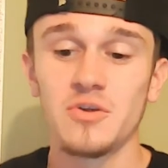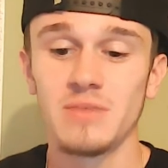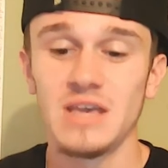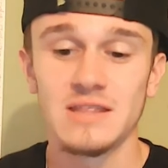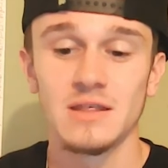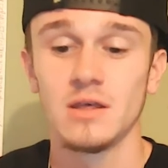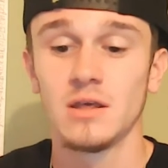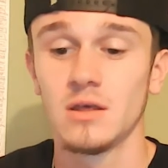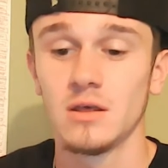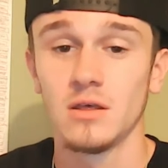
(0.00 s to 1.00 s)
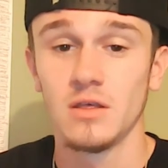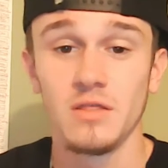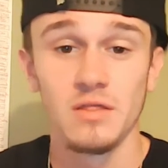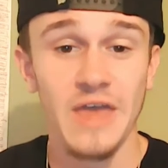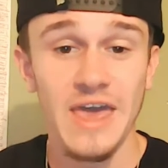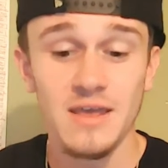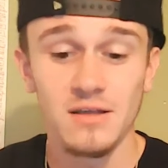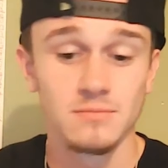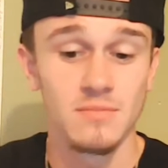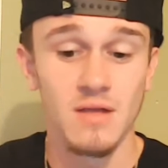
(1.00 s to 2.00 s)
Miss,
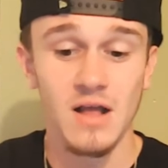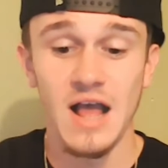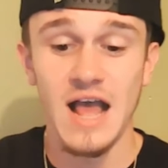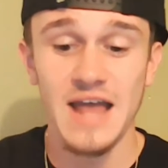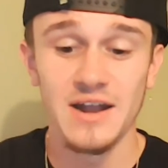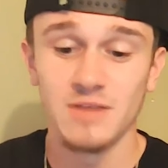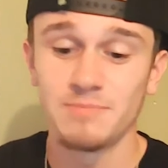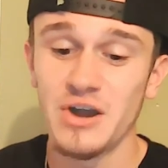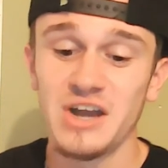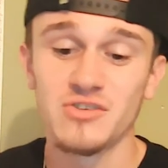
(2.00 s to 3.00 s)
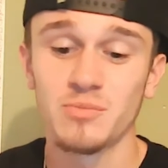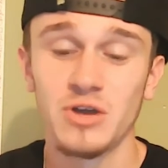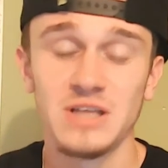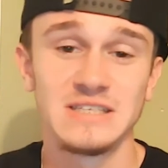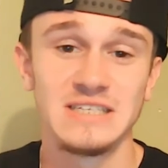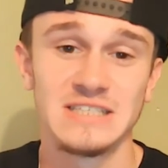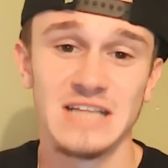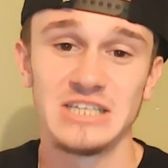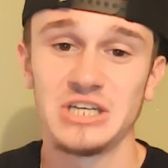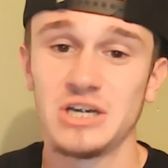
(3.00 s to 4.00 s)
they had a pretty disappointing season
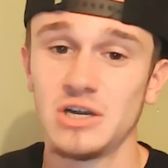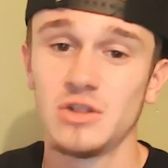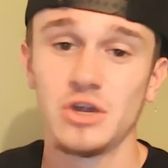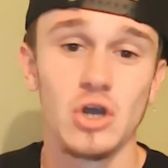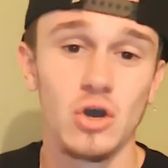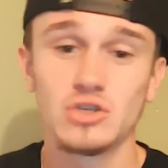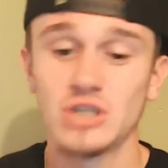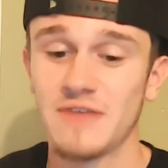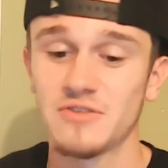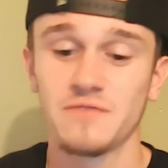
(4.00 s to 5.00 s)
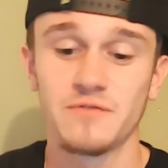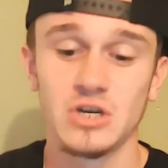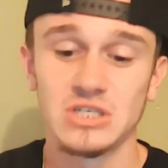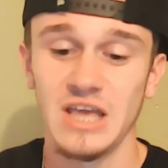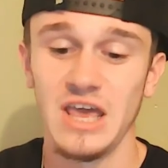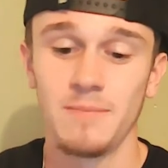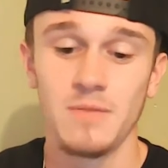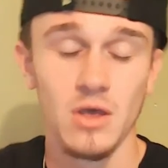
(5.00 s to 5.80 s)
last year. Their coach, after the first game,